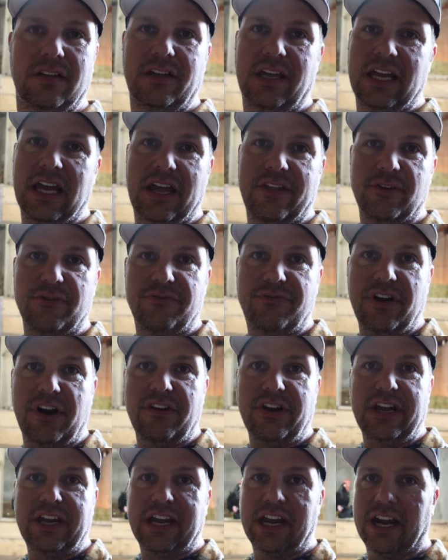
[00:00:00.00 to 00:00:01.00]
Yeah, they're
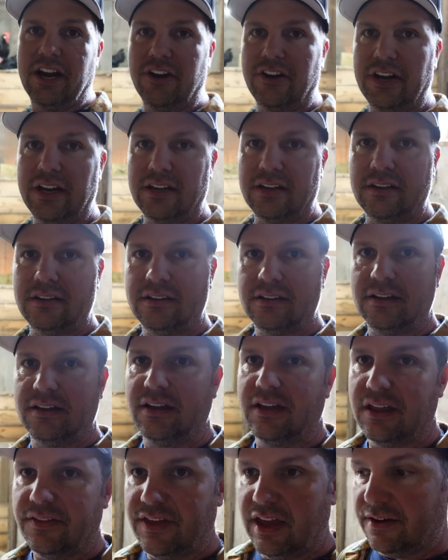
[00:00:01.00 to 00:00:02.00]
very caring.
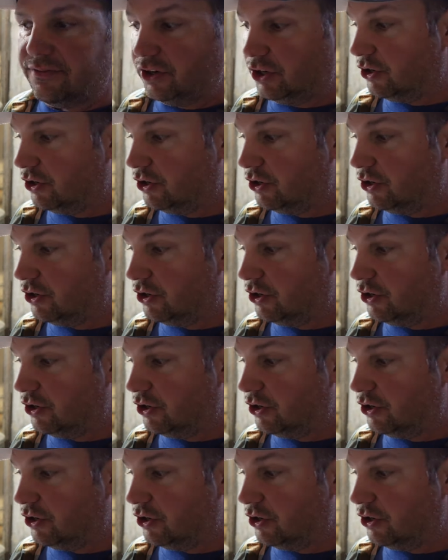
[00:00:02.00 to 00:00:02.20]
They have a